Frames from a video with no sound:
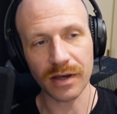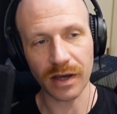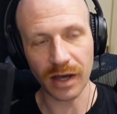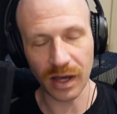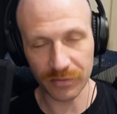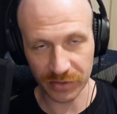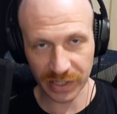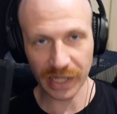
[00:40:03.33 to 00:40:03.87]

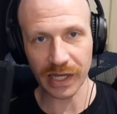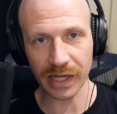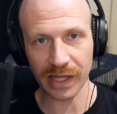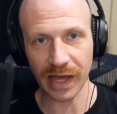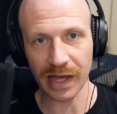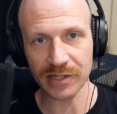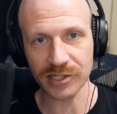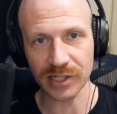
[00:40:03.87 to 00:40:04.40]
of a
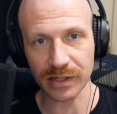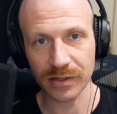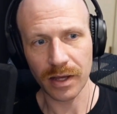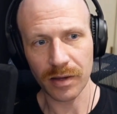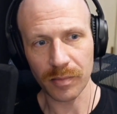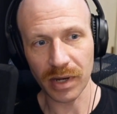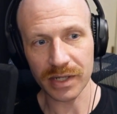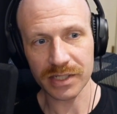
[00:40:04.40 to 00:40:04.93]
gigacasting,
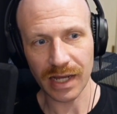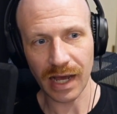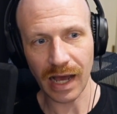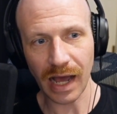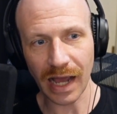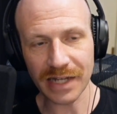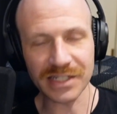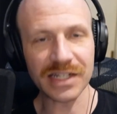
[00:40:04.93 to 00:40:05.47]
but
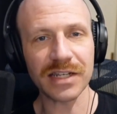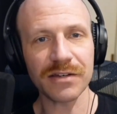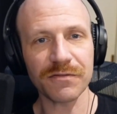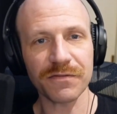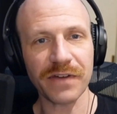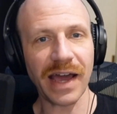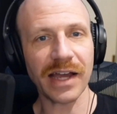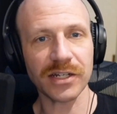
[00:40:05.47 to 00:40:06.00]
I didn't
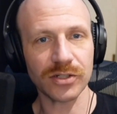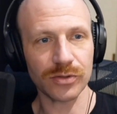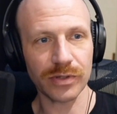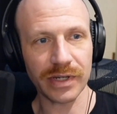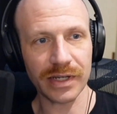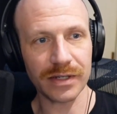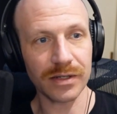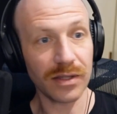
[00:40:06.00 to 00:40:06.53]
factor
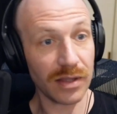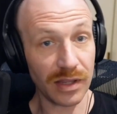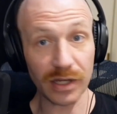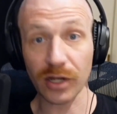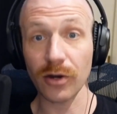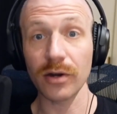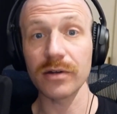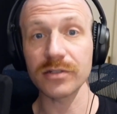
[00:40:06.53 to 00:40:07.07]
in the
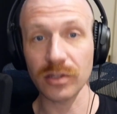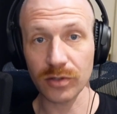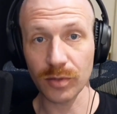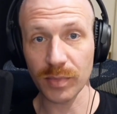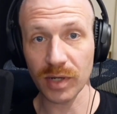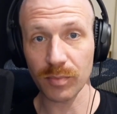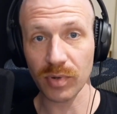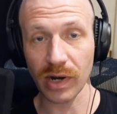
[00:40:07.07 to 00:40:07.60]
current
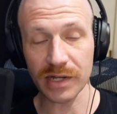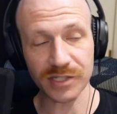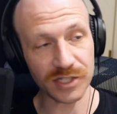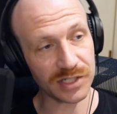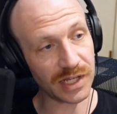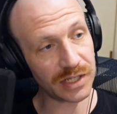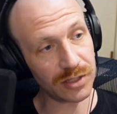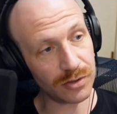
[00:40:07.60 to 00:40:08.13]
aluminum prices.
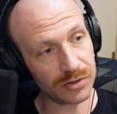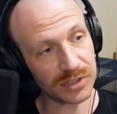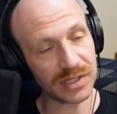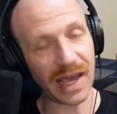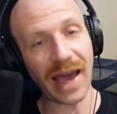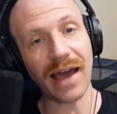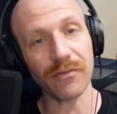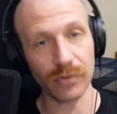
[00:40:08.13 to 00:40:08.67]
I used
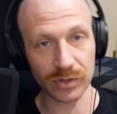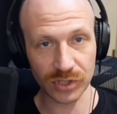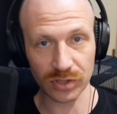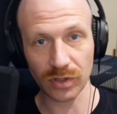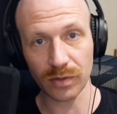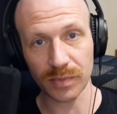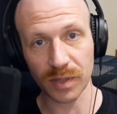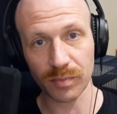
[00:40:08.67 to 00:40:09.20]
average
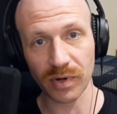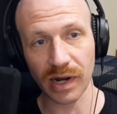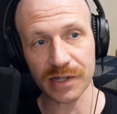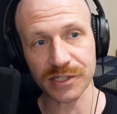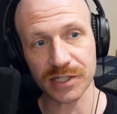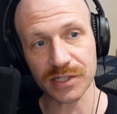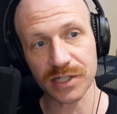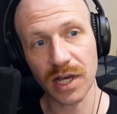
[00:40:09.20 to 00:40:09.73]
aluminum
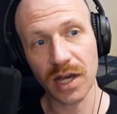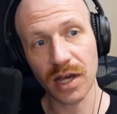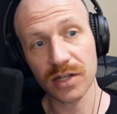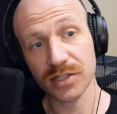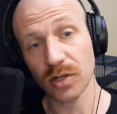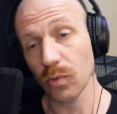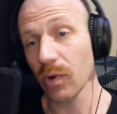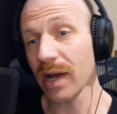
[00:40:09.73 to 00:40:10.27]
prices.
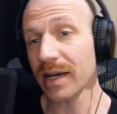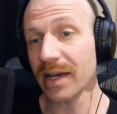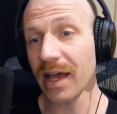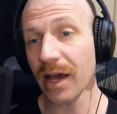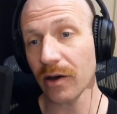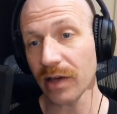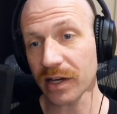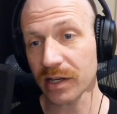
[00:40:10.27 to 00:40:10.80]
So right
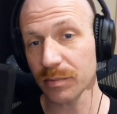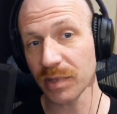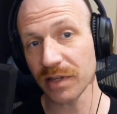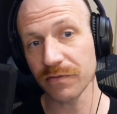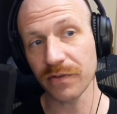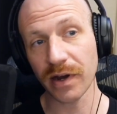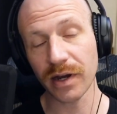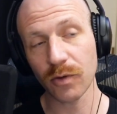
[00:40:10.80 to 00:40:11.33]
now, it could be
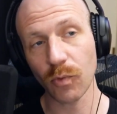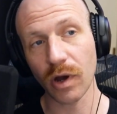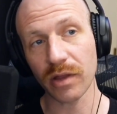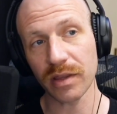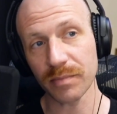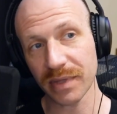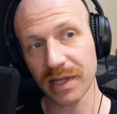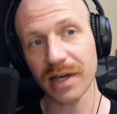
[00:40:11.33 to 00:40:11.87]
very well
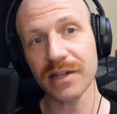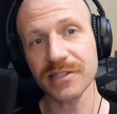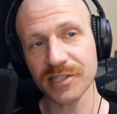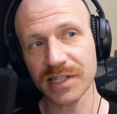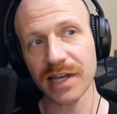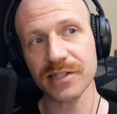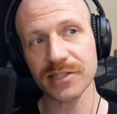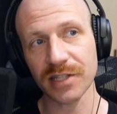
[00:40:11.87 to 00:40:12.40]
that because
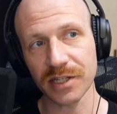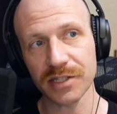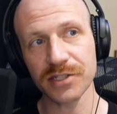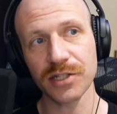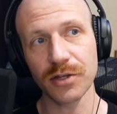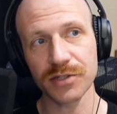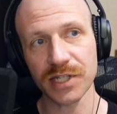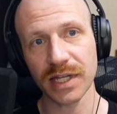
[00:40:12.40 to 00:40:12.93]
Tesla is
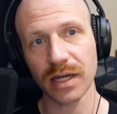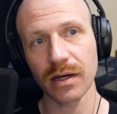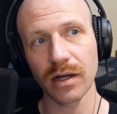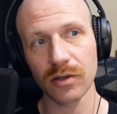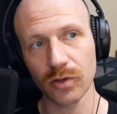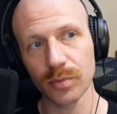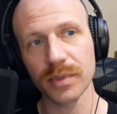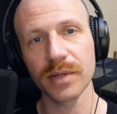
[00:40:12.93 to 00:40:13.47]
using
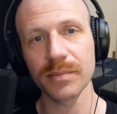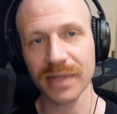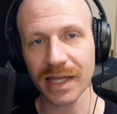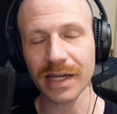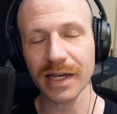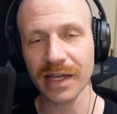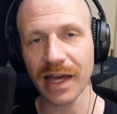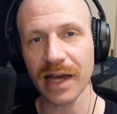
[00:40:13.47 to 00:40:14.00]
aluminum
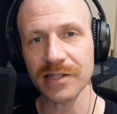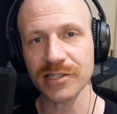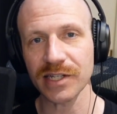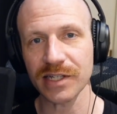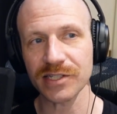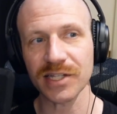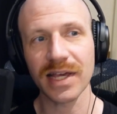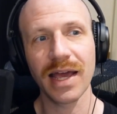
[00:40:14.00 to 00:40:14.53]
gigacastings,